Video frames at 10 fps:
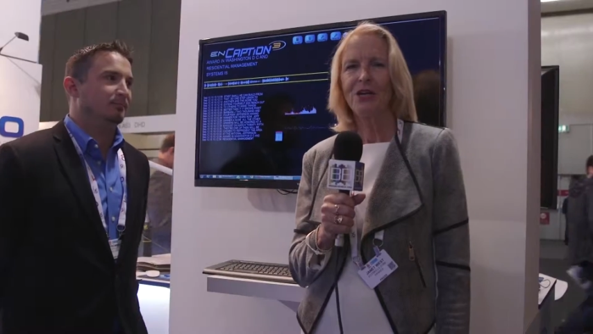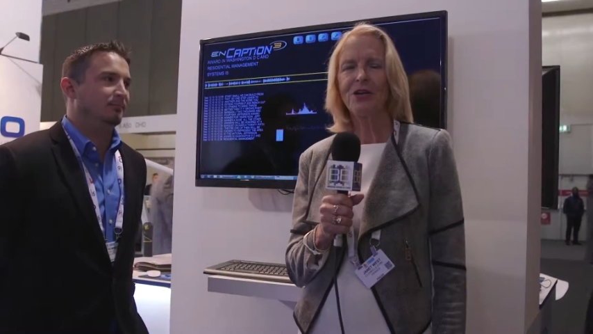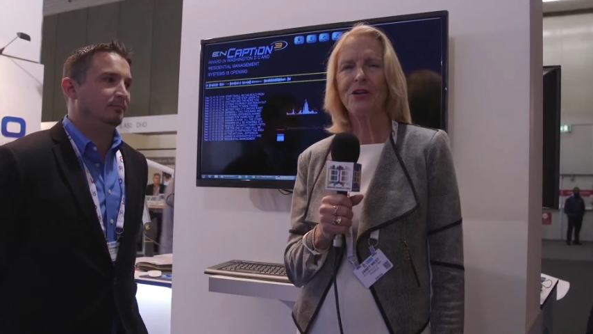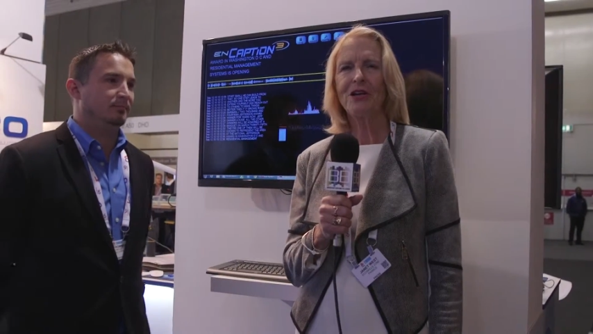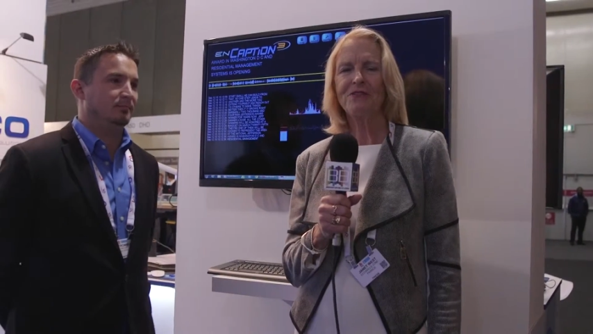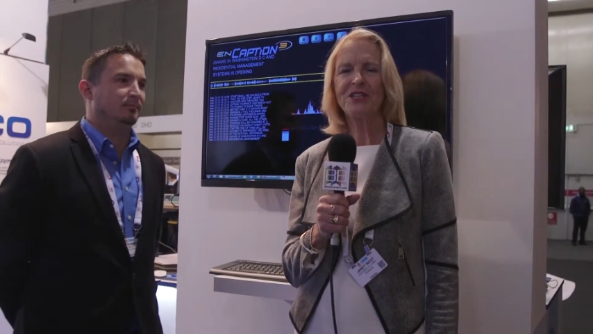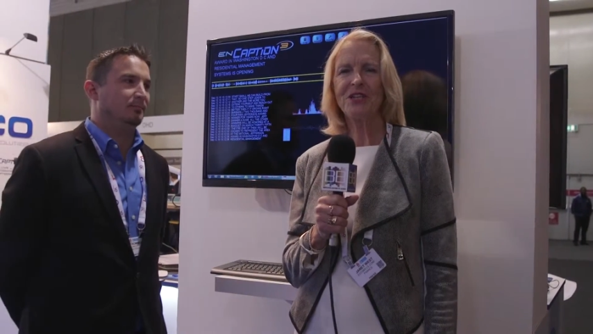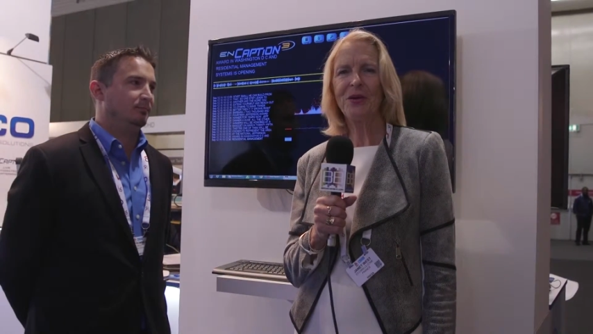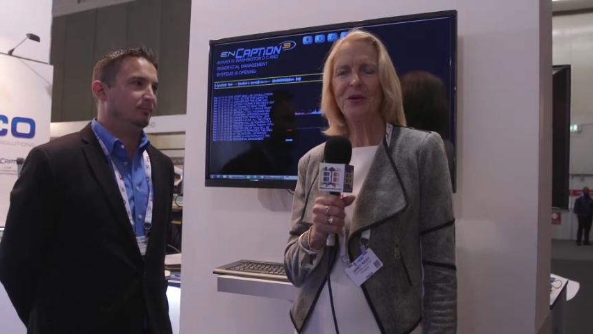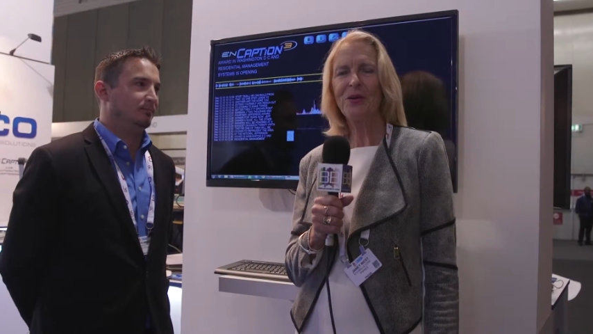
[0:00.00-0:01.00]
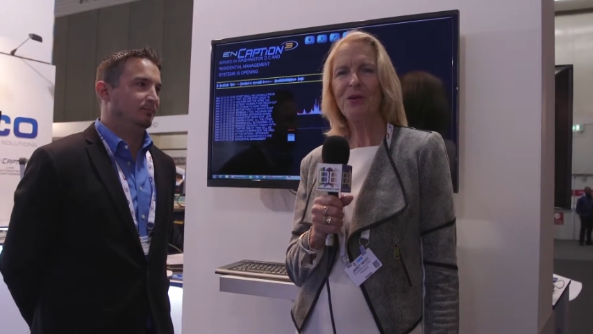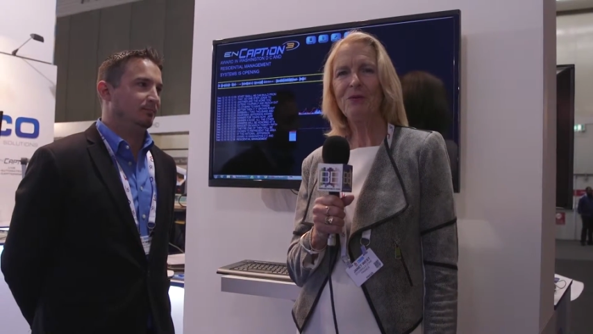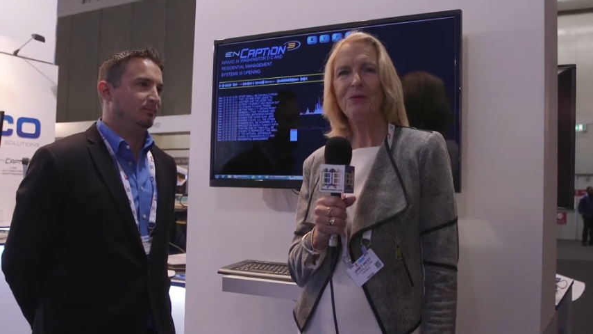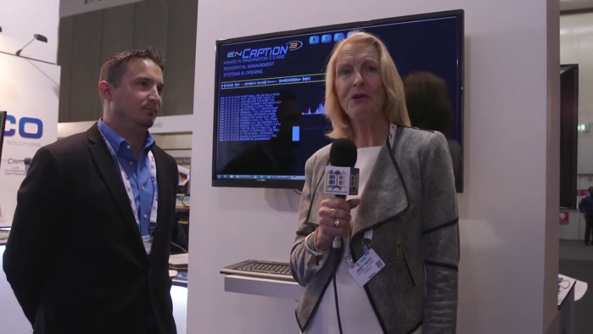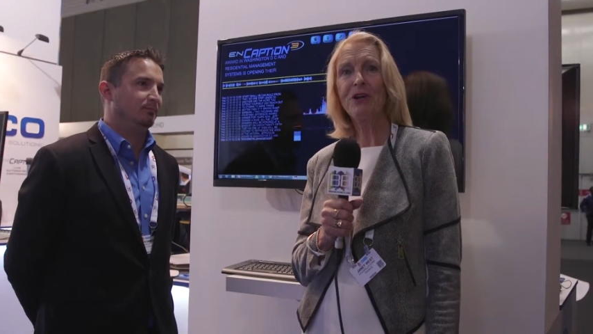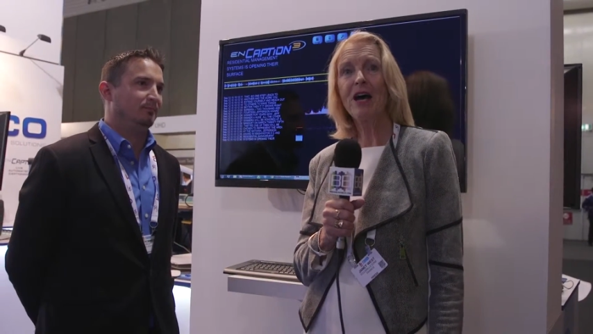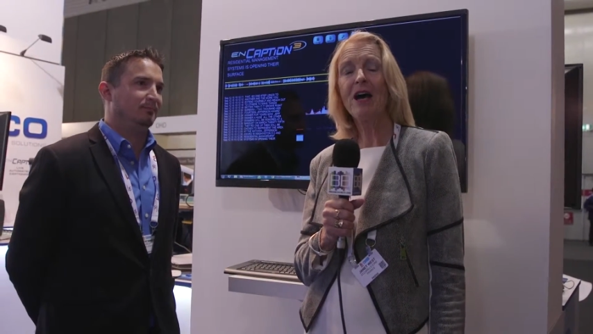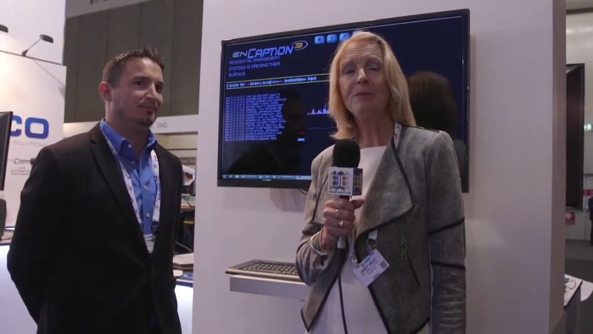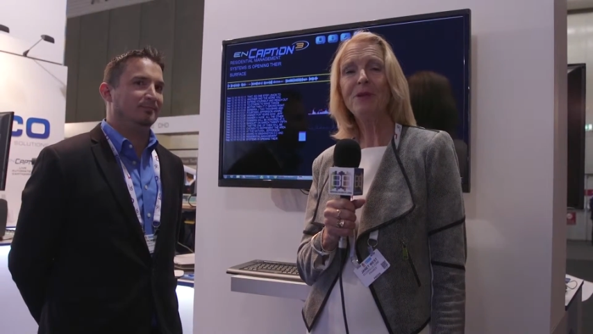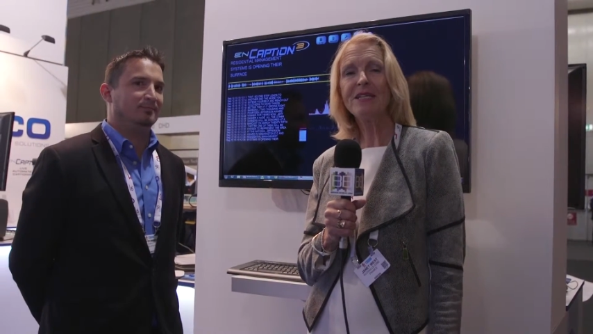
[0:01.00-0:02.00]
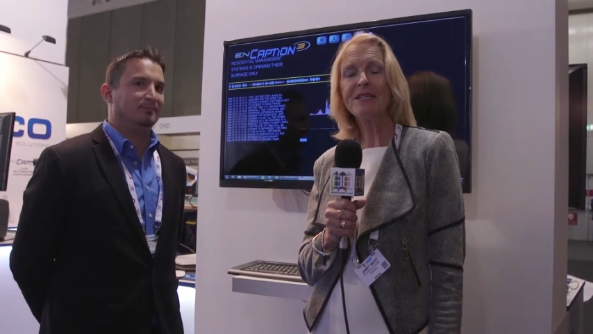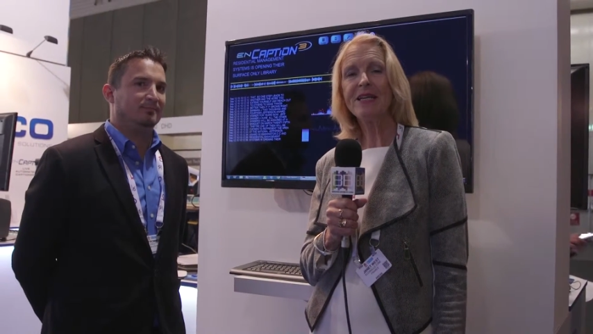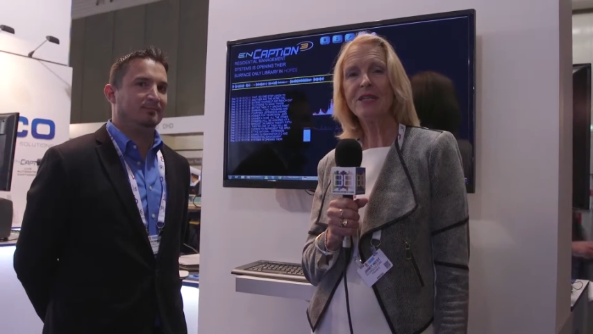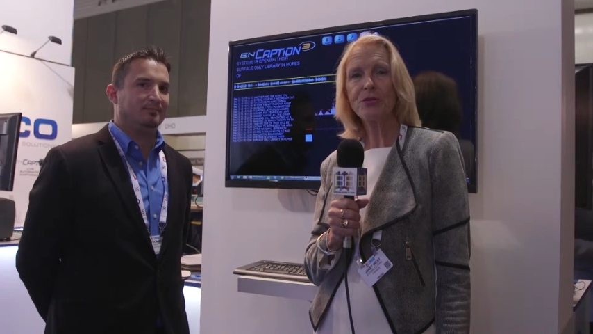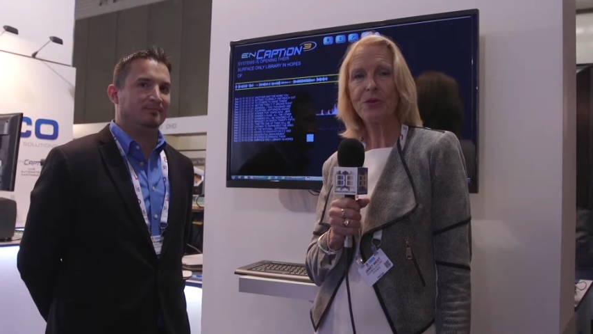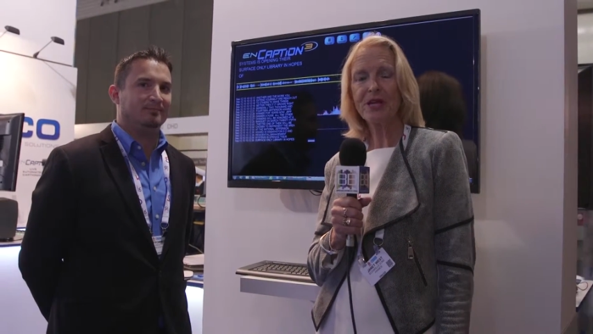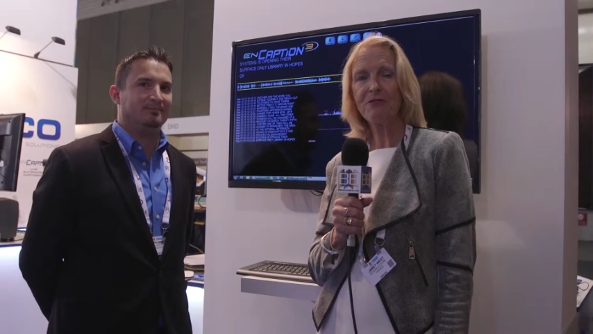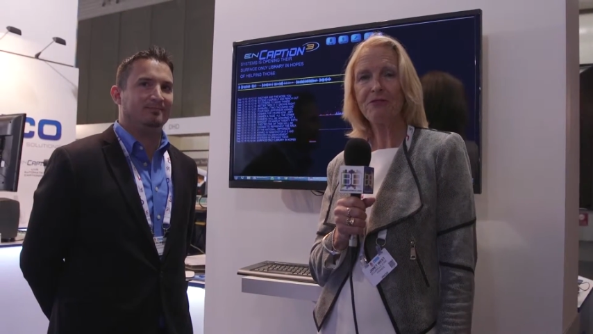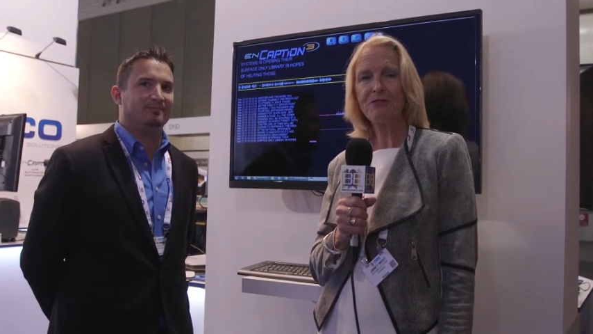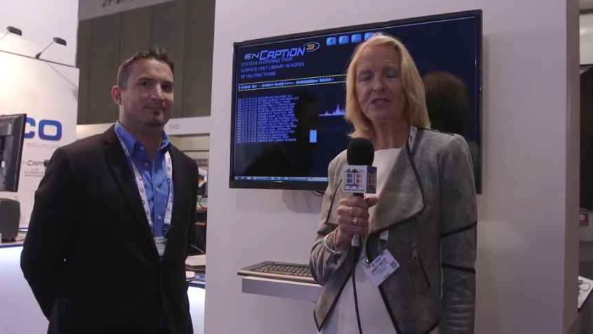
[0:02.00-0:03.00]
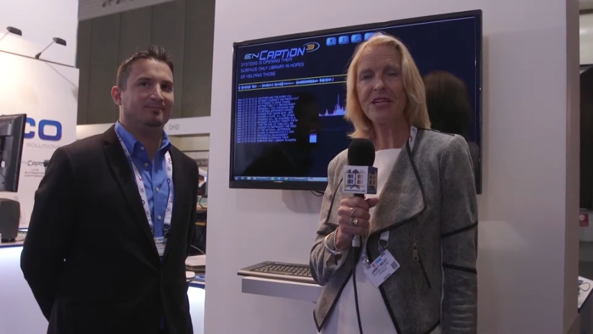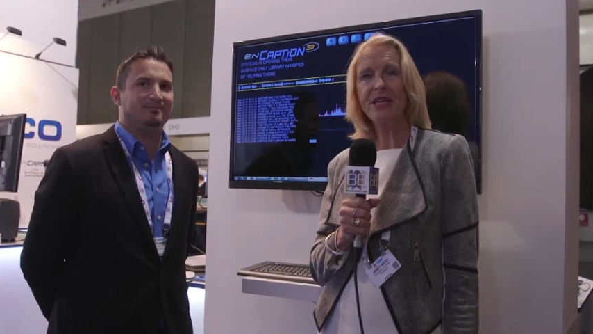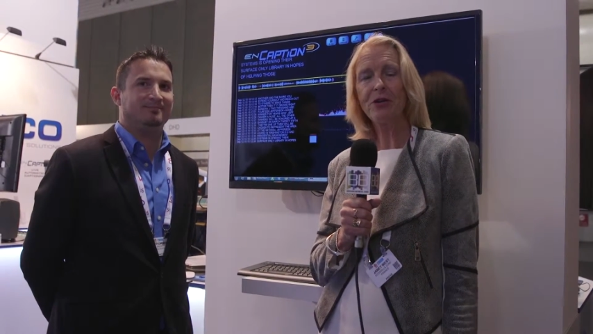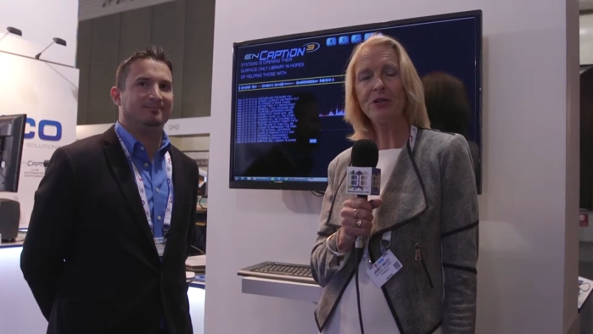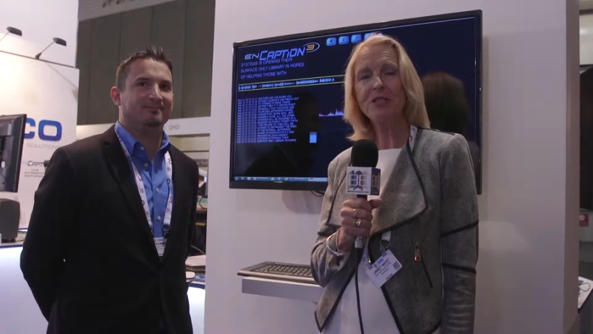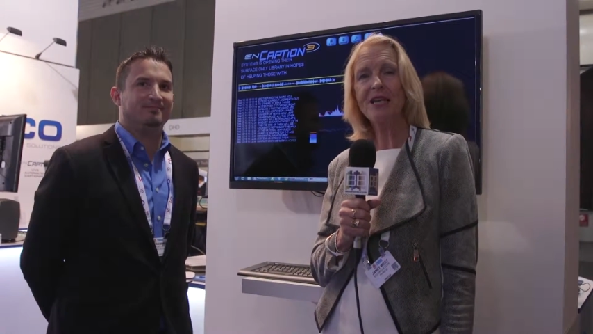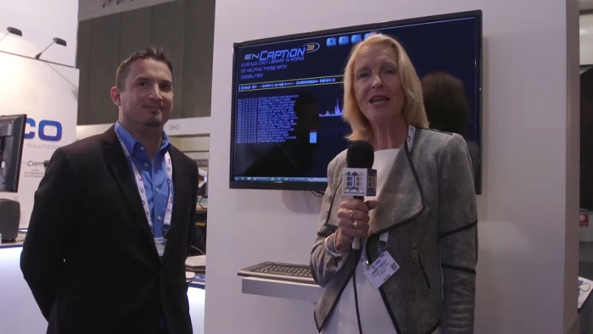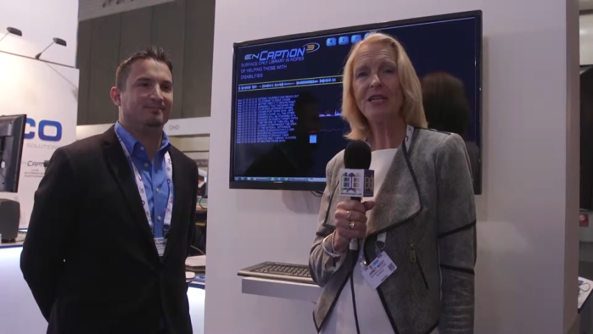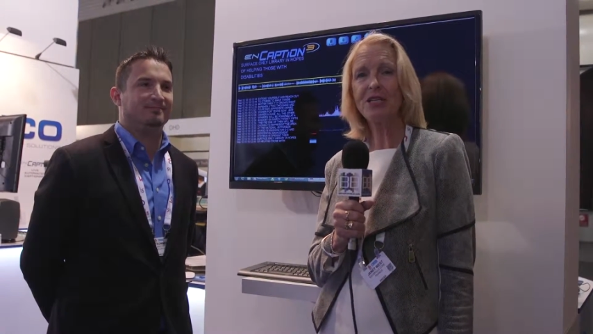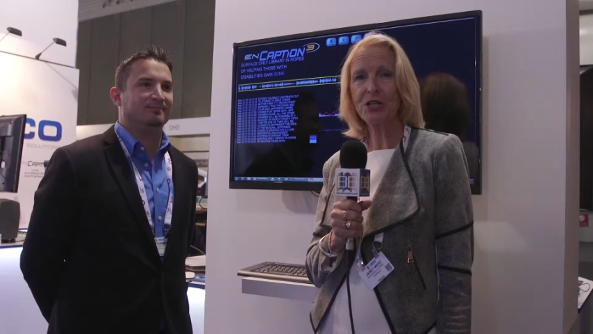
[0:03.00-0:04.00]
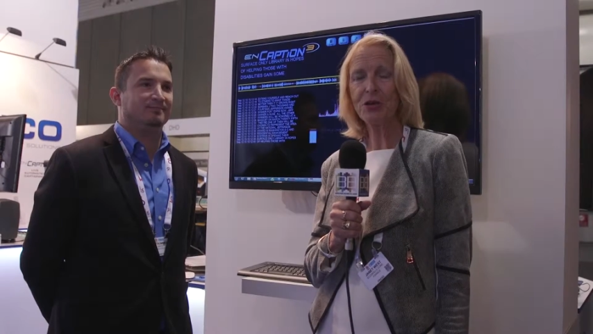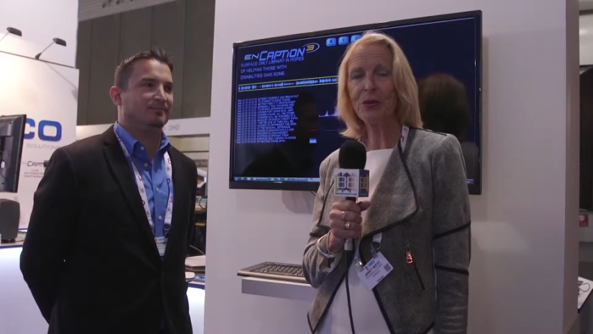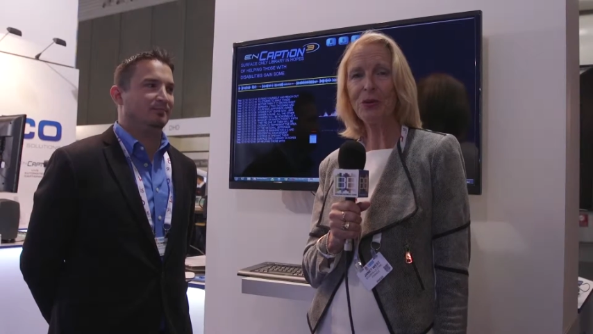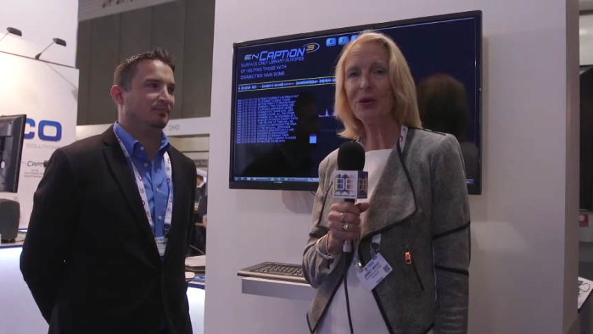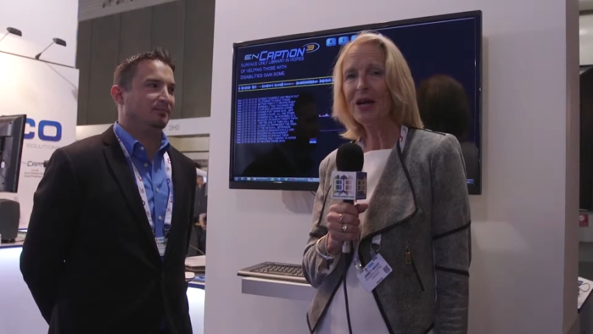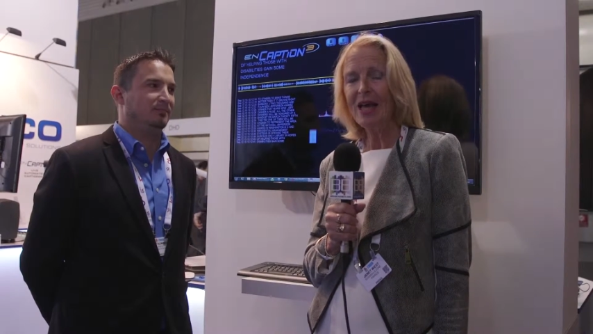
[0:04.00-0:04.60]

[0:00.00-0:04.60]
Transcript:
Speaker 1: Good afternoon. We're at IBC 2015 on day two.